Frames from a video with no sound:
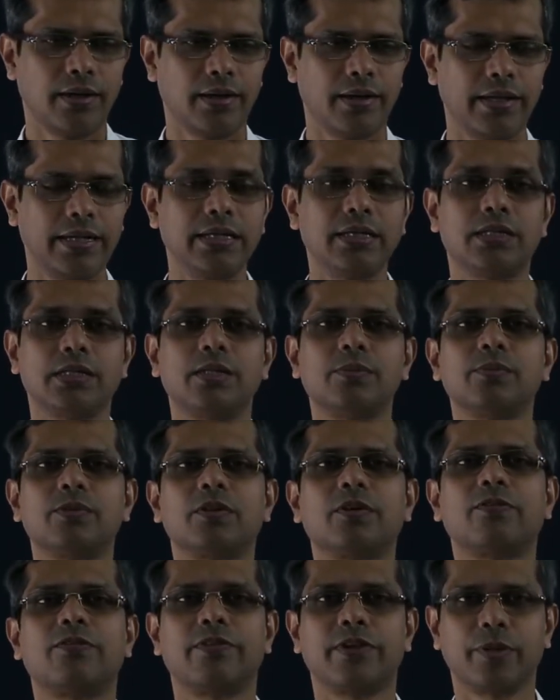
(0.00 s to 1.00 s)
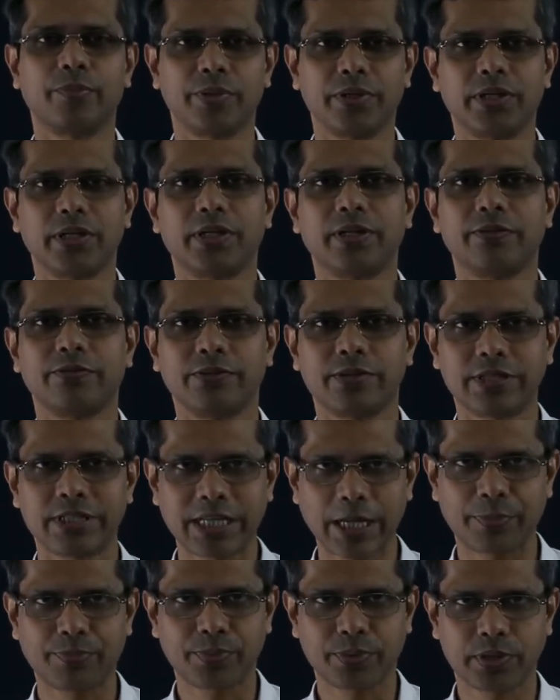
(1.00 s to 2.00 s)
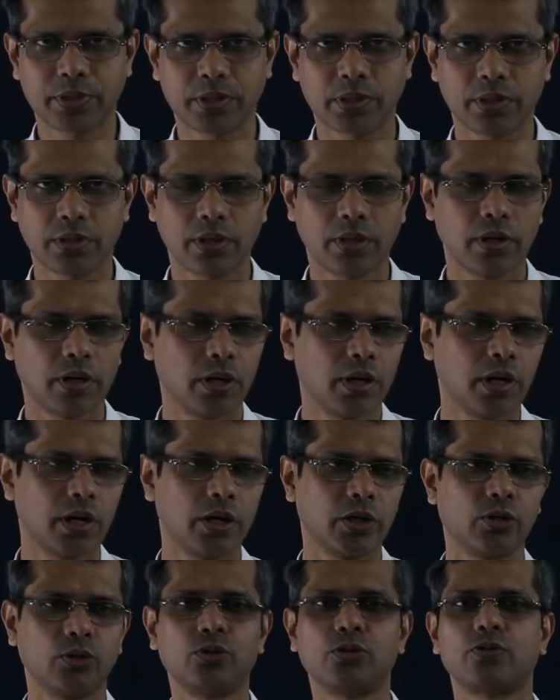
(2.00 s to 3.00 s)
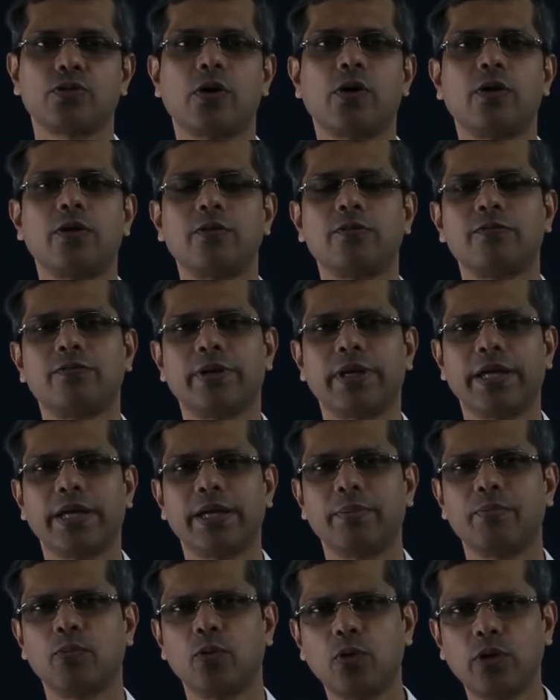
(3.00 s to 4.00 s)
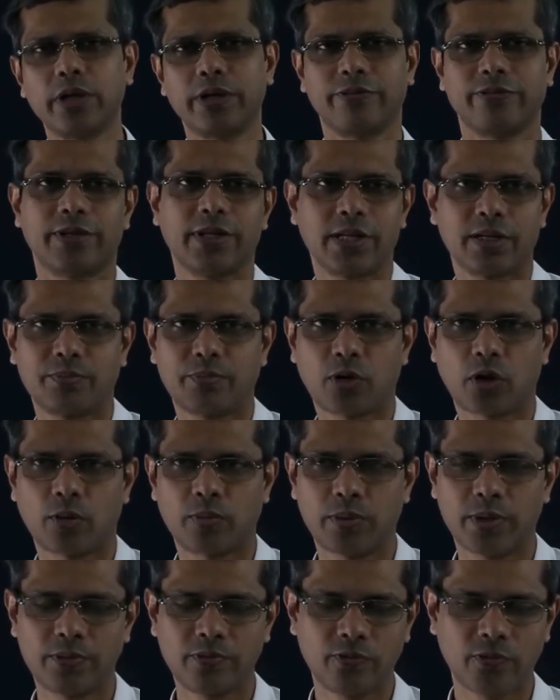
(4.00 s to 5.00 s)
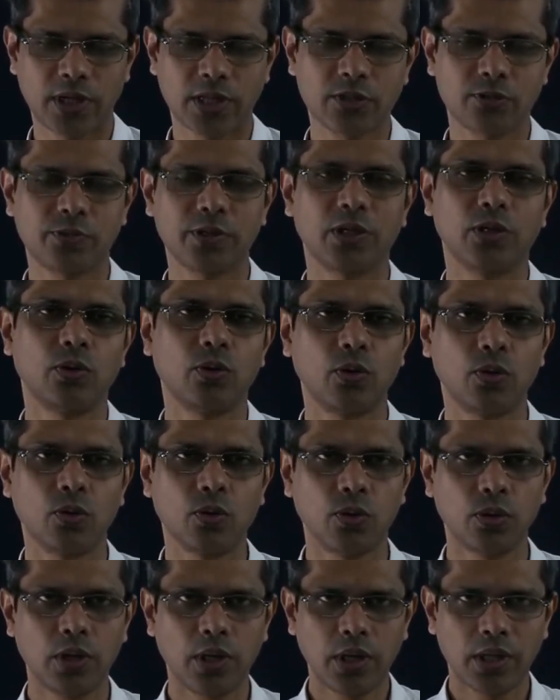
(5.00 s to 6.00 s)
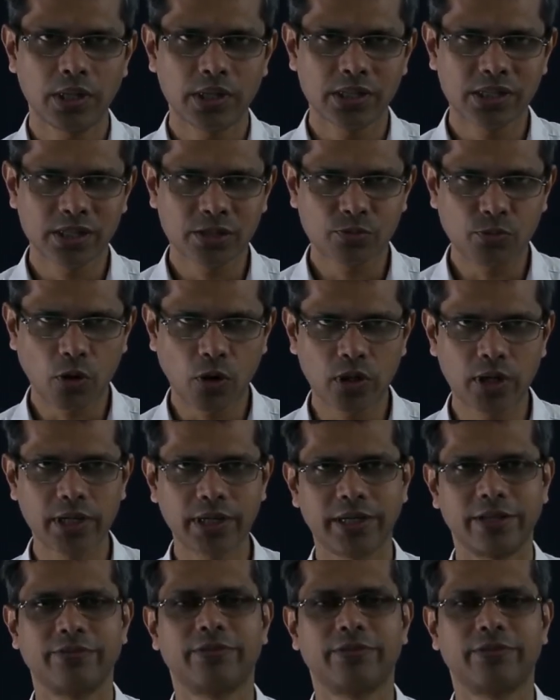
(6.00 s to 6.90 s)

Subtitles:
in terms of repetitive steps to solve a more difficult problem once we know smaller